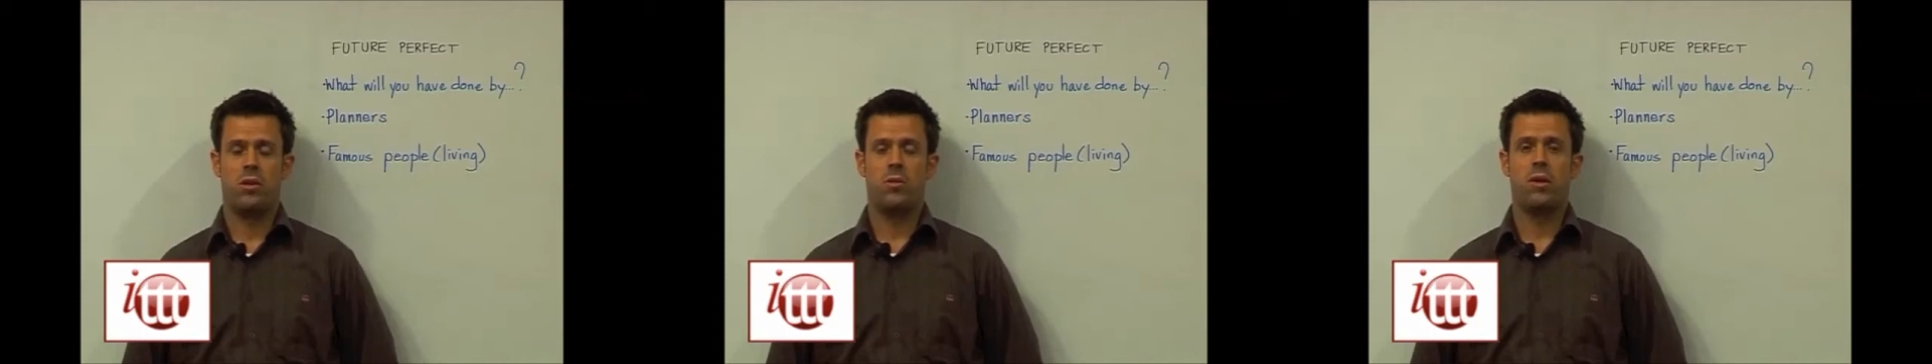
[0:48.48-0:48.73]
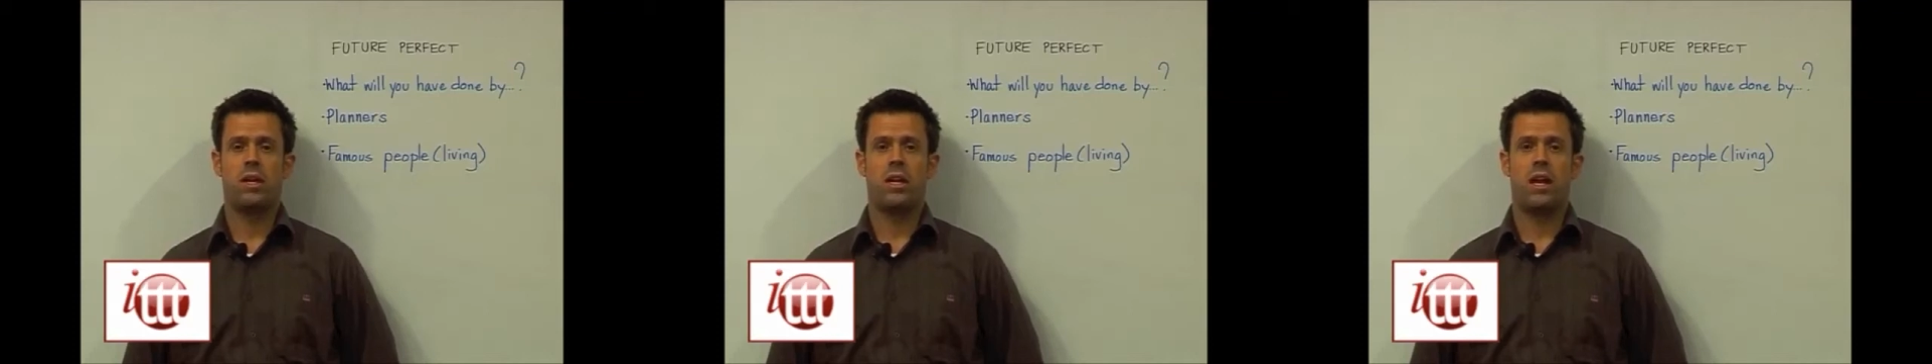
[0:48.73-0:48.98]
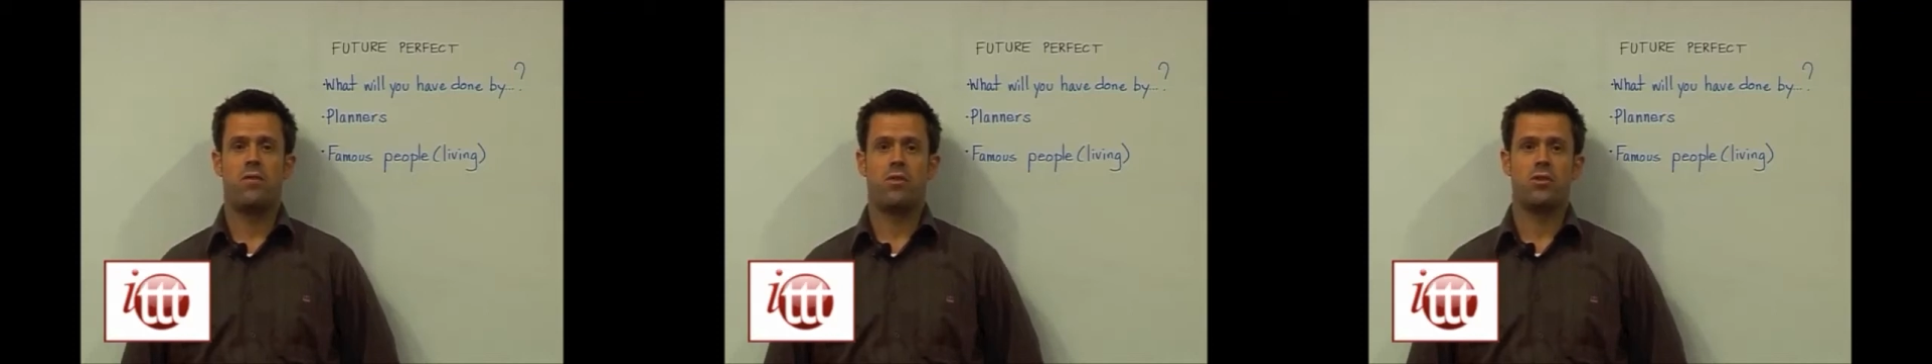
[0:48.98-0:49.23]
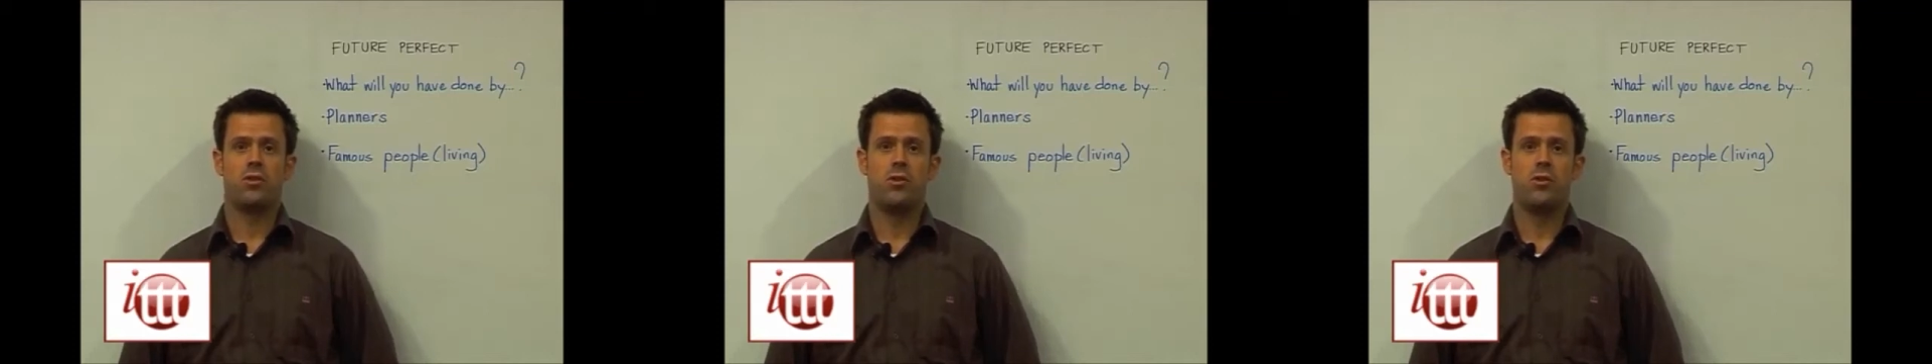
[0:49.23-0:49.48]
We can have our
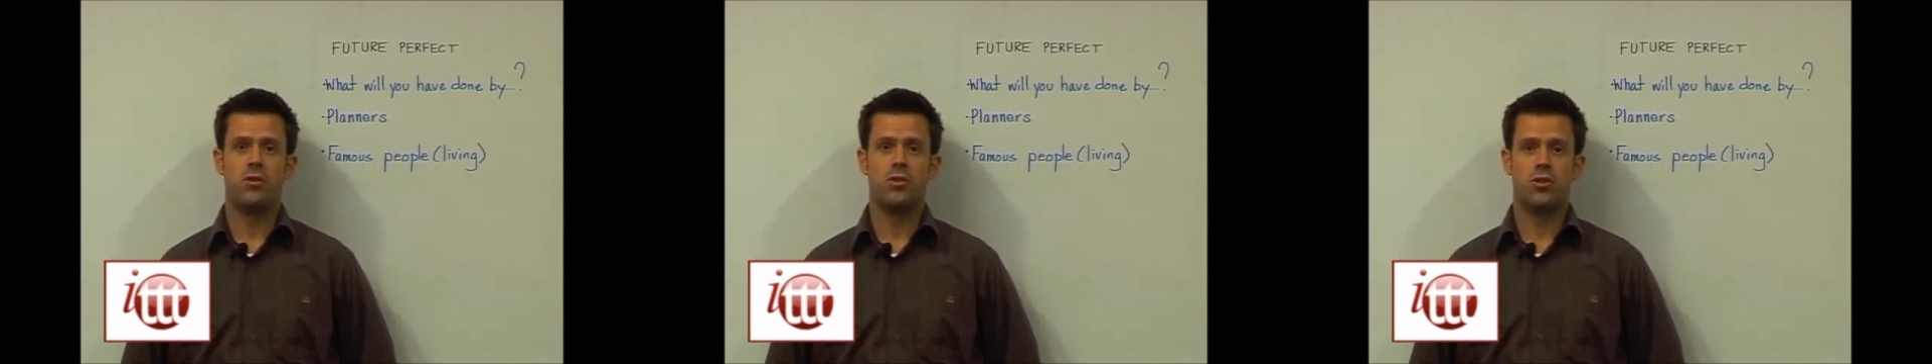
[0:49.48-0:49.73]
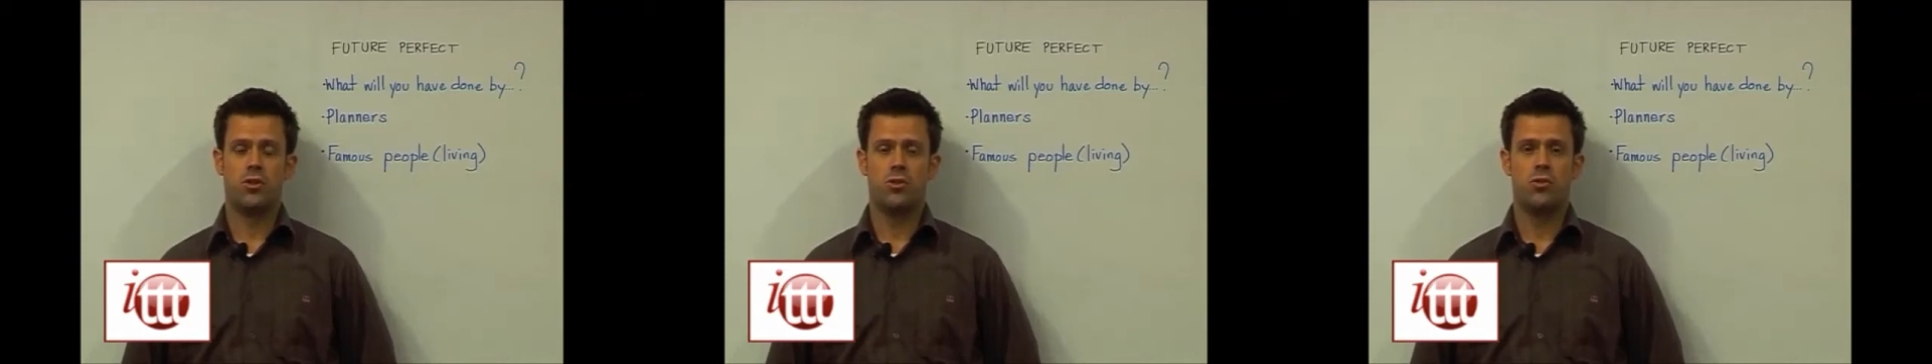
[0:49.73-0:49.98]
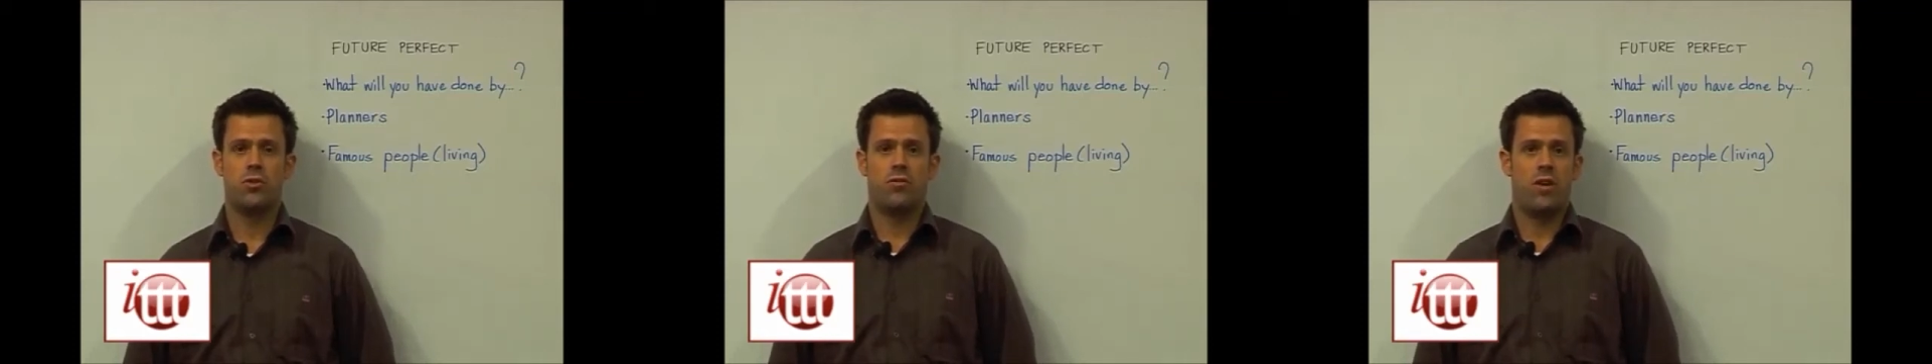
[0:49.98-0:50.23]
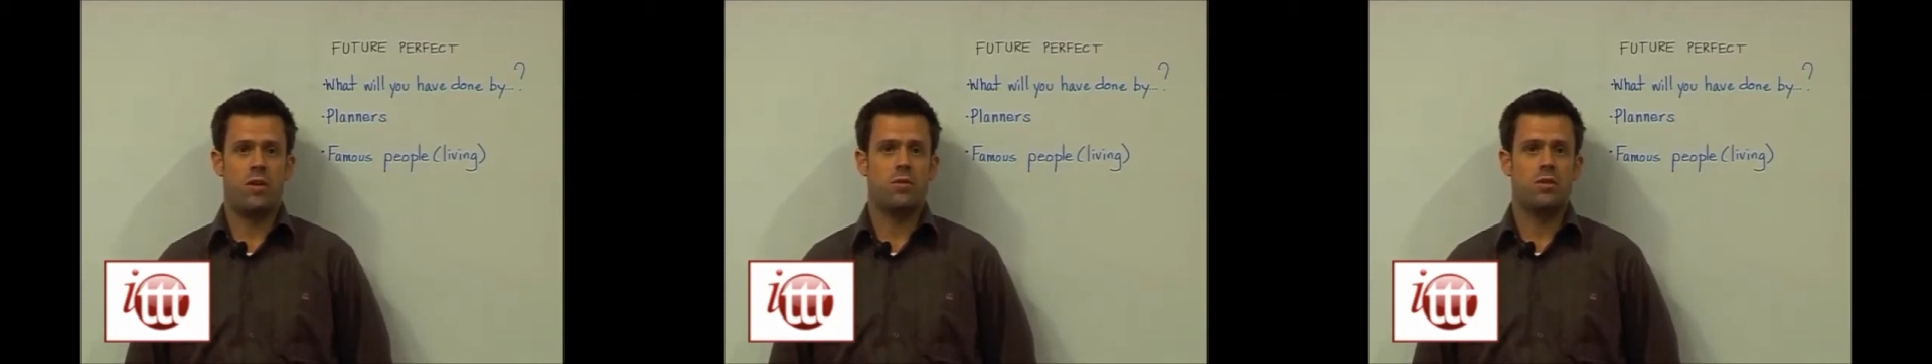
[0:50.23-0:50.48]
students choose a
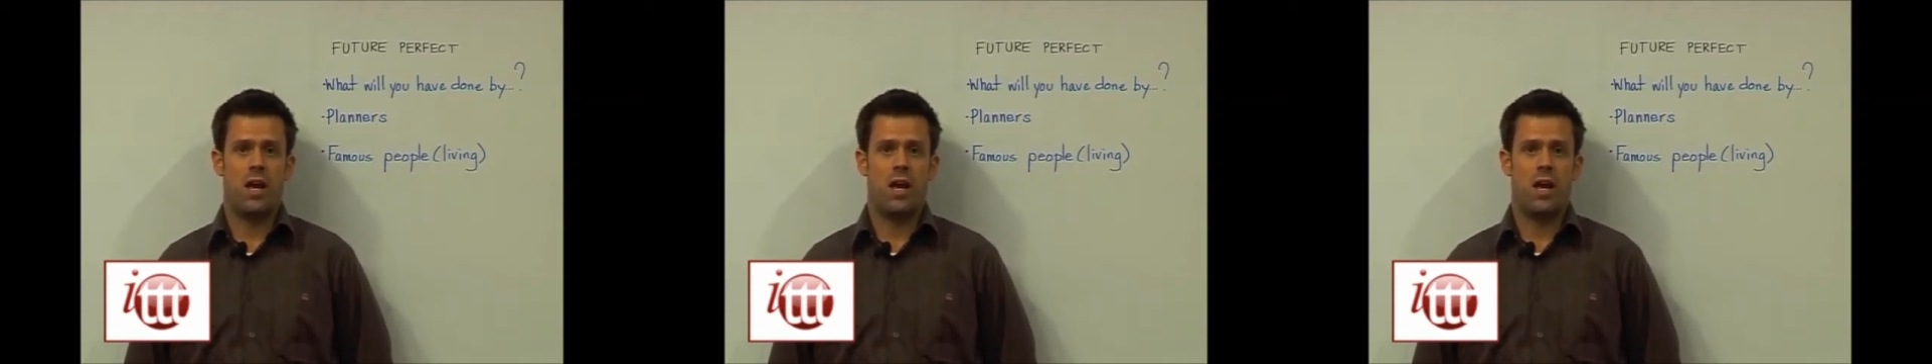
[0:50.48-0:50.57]
famous